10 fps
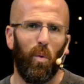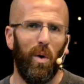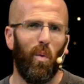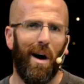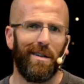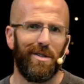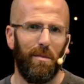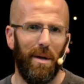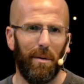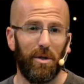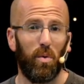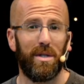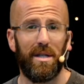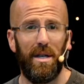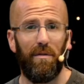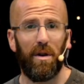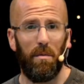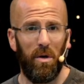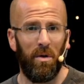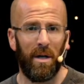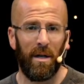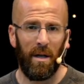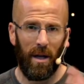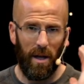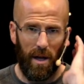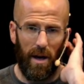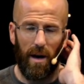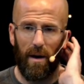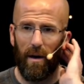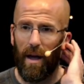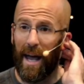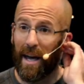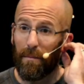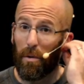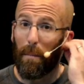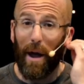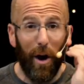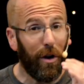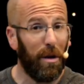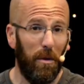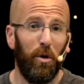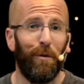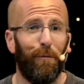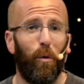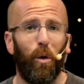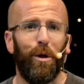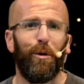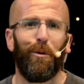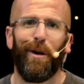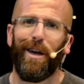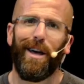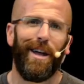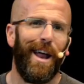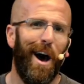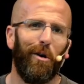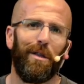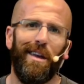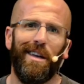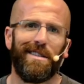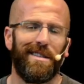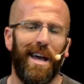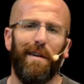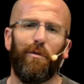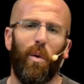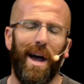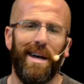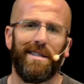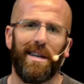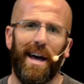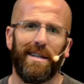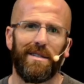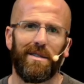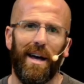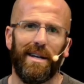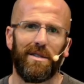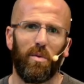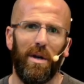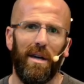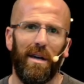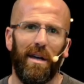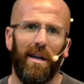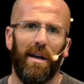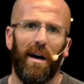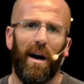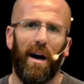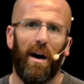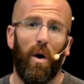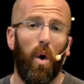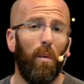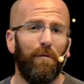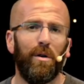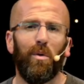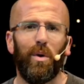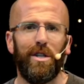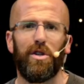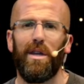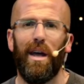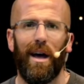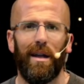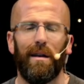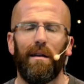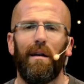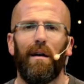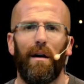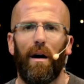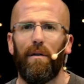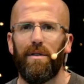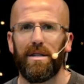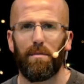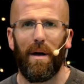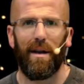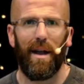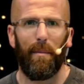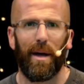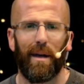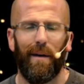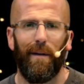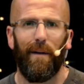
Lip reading: We want to be able to receive communion and prepare communion for you in healthy, safe ways as we hopefully reach the end of this pandemic.